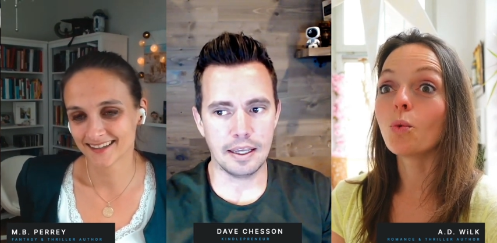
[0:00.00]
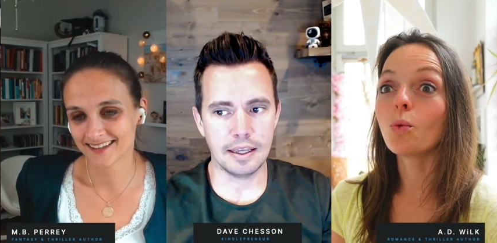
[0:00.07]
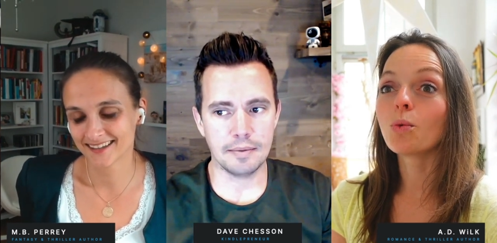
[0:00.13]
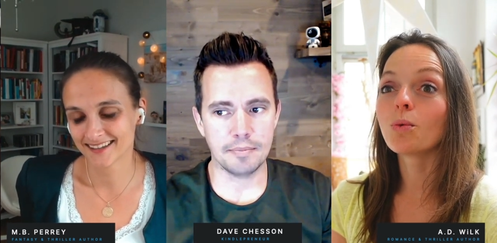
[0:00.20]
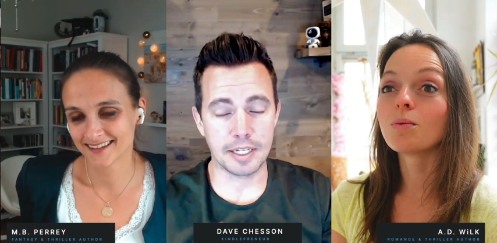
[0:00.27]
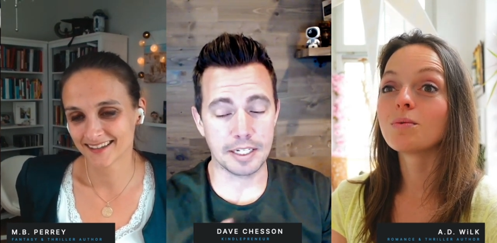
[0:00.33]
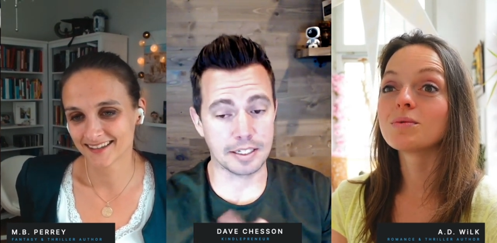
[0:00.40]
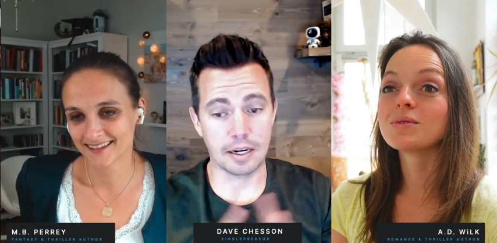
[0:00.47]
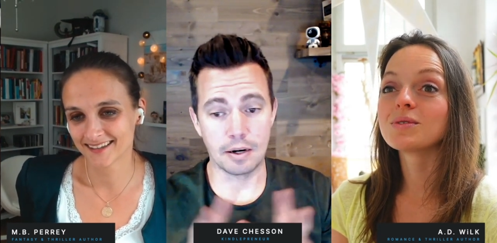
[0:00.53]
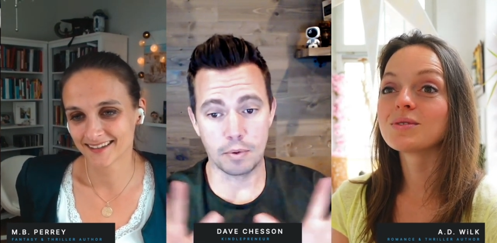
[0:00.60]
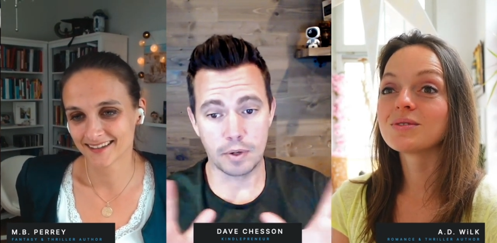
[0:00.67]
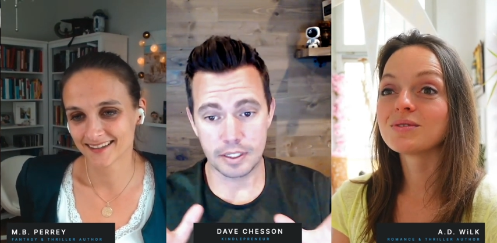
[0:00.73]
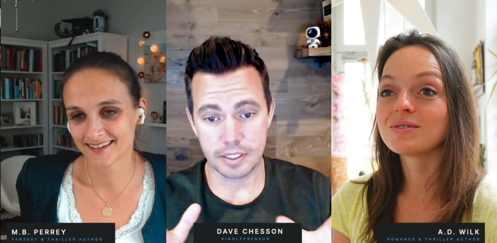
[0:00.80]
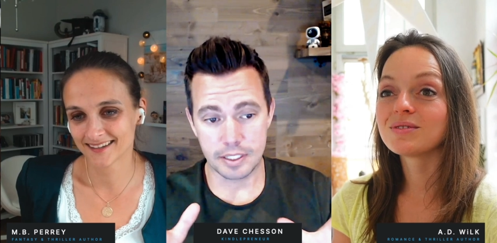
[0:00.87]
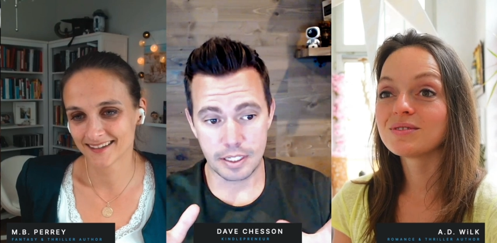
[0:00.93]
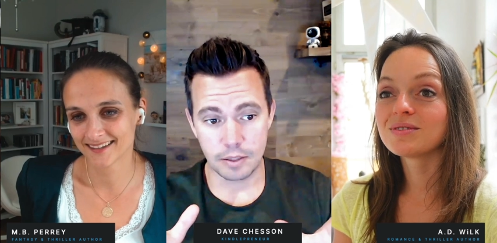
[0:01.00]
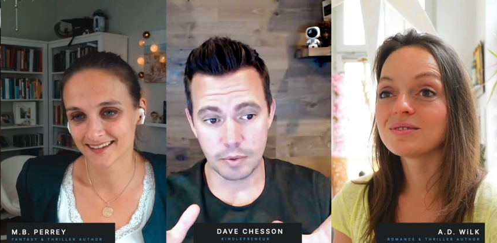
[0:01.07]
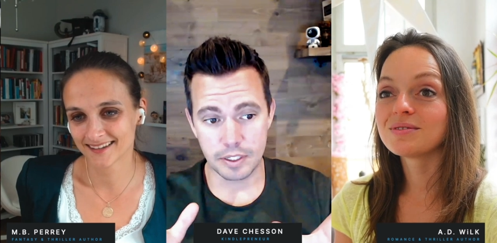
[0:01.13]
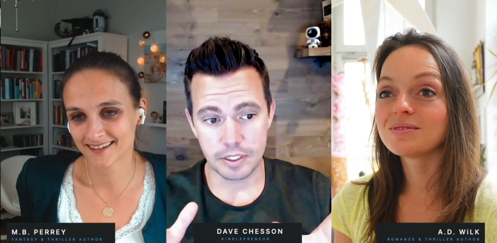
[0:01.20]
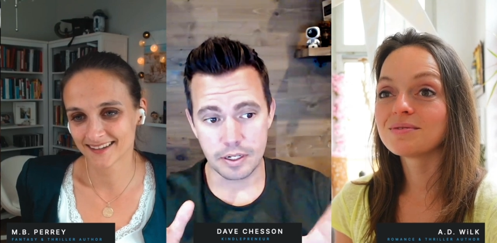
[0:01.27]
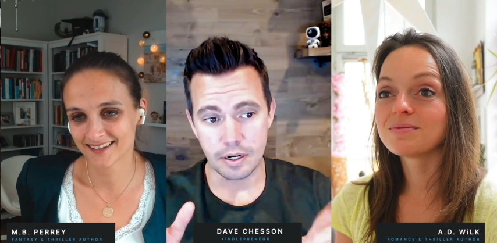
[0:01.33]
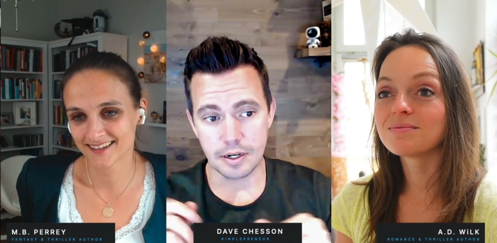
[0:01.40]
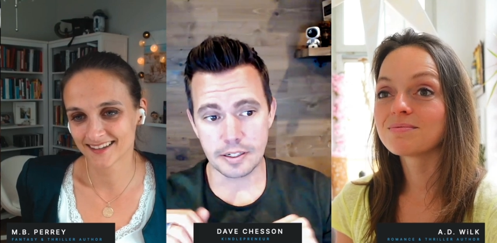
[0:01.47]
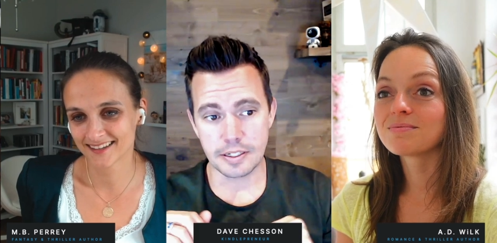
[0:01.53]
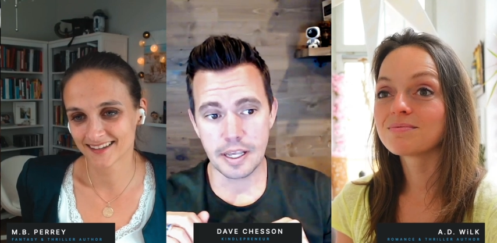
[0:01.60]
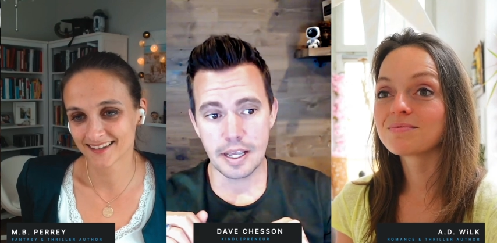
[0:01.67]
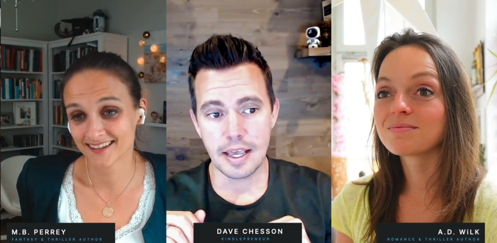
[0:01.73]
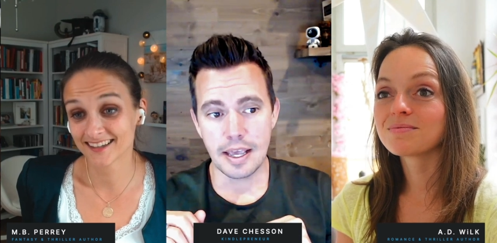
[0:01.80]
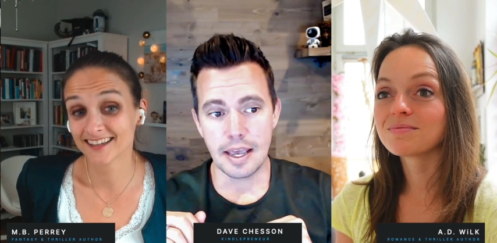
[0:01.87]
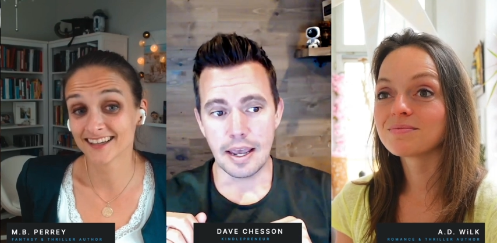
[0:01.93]
Speaker 1: because I don't want to see the 1 stars,
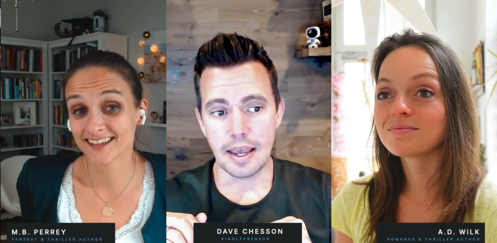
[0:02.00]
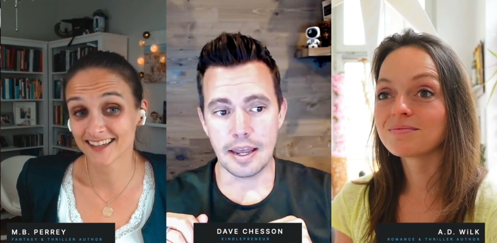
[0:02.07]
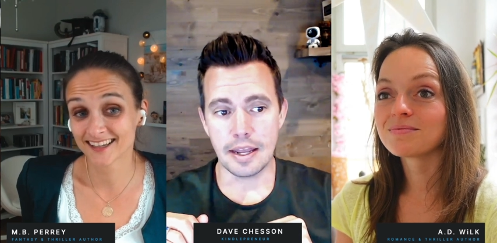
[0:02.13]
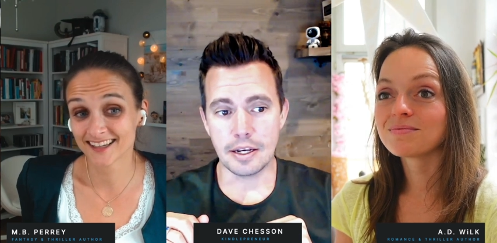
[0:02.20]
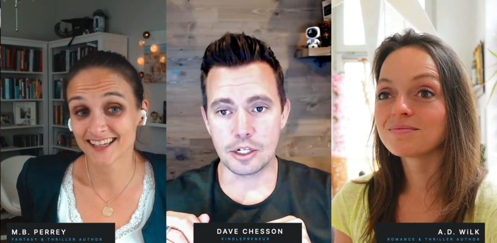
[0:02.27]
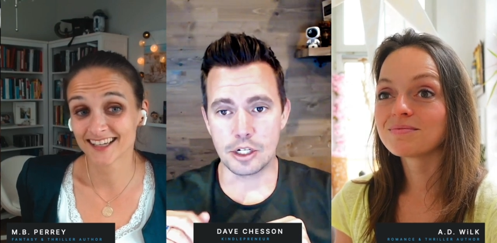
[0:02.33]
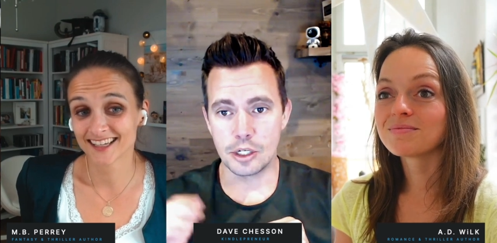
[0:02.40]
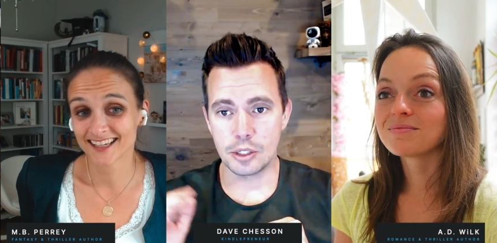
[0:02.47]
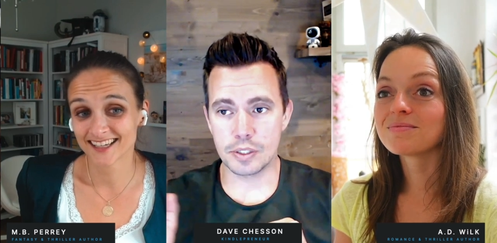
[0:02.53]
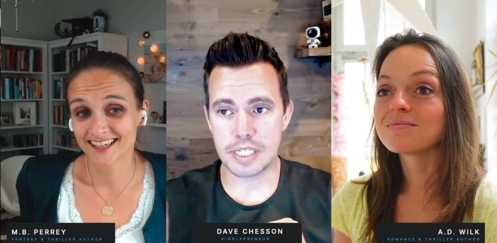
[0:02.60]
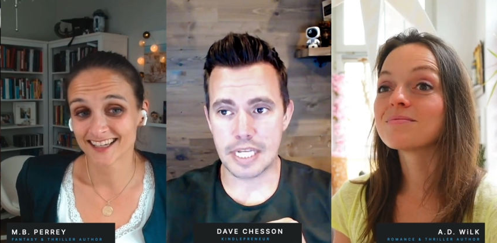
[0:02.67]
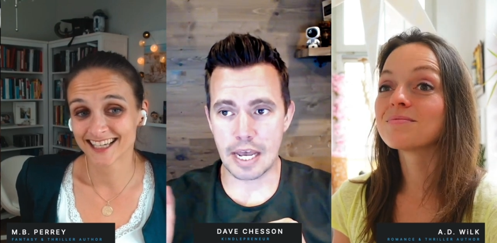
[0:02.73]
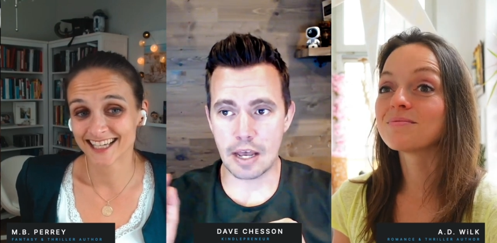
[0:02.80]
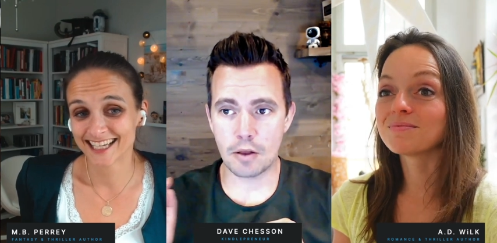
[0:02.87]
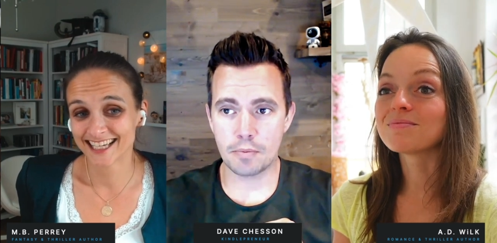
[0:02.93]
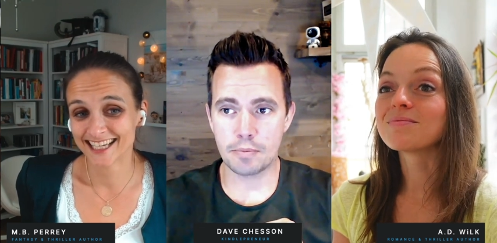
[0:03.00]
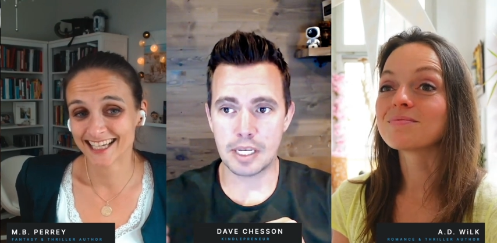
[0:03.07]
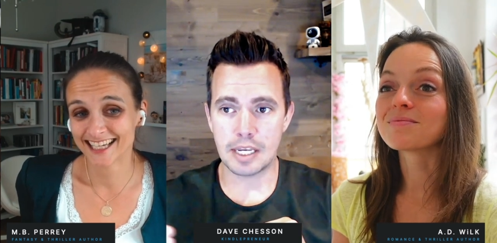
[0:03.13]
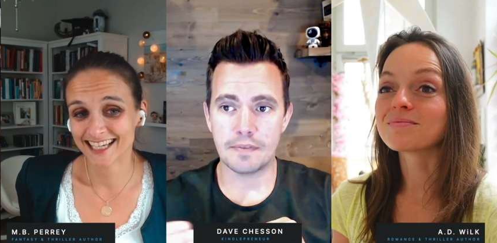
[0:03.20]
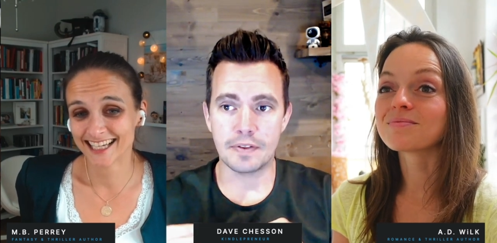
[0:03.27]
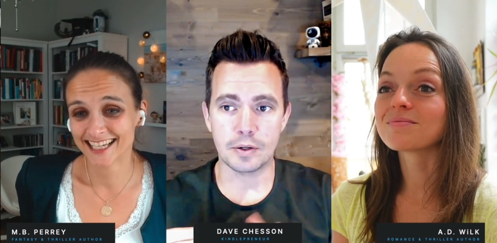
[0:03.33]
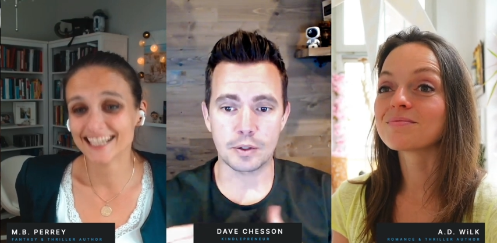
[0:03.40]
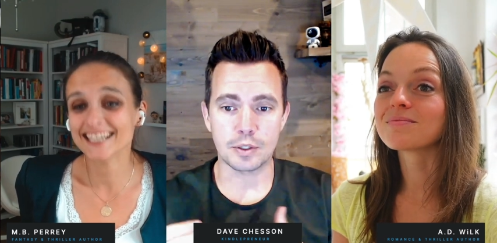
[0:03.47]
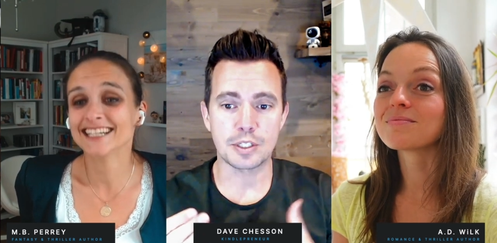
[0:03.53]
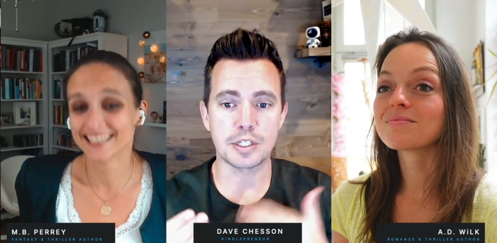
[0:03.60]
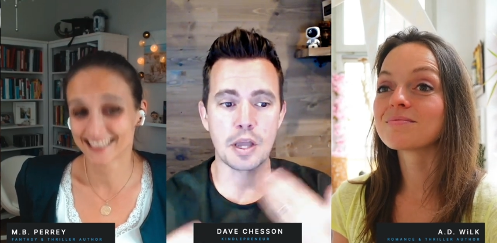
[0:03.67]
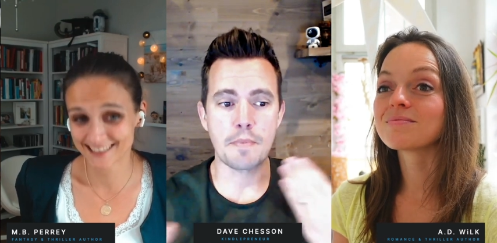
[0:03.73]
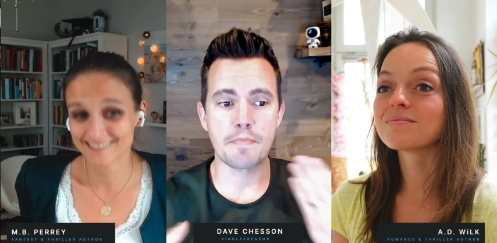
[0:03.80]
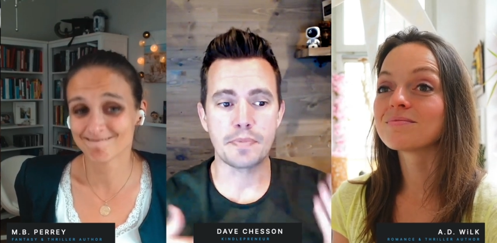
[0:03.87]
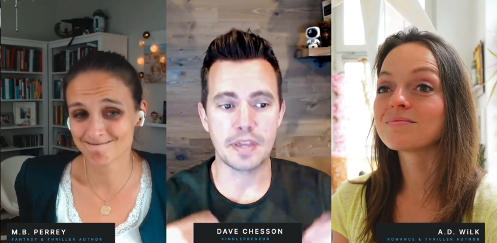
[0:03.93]
and she'll tell me if there's
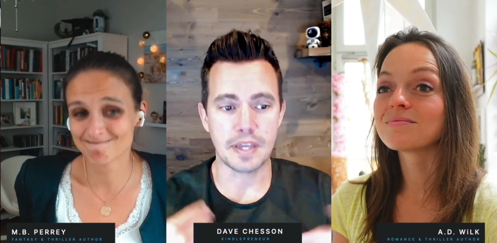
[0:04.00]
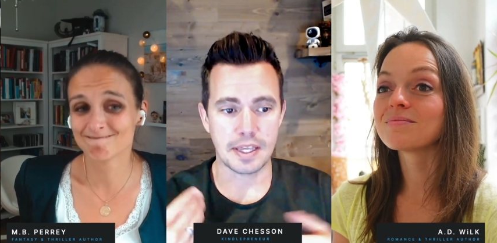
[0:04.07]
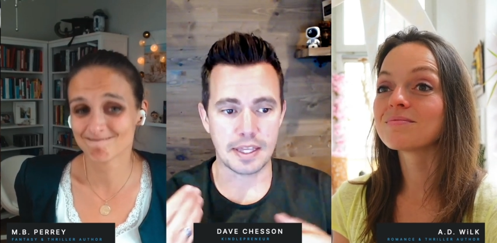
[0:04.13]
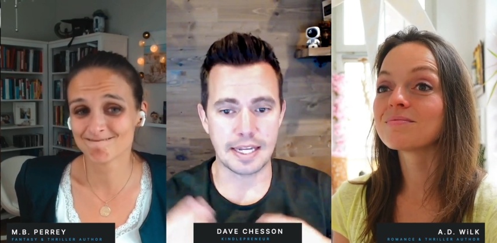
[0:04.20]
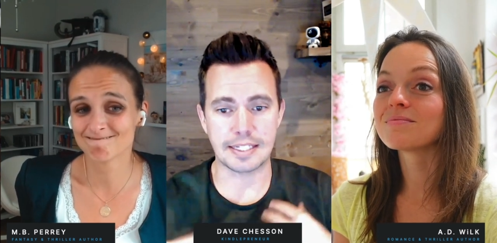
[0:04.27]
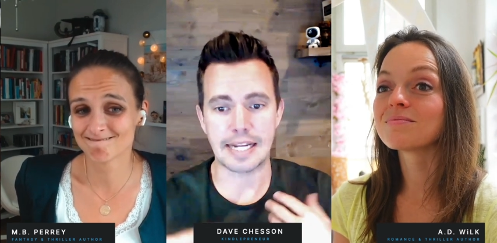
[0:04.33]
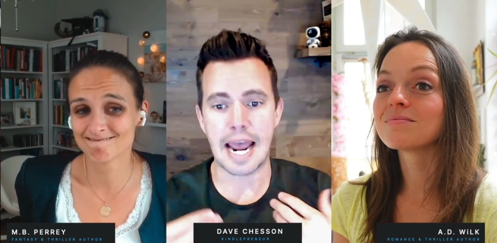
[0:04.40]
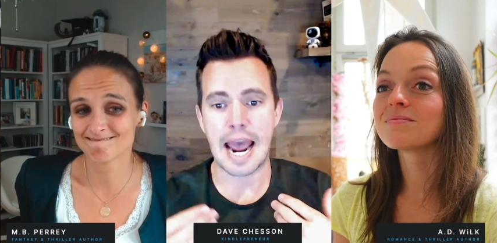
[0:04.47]
something that's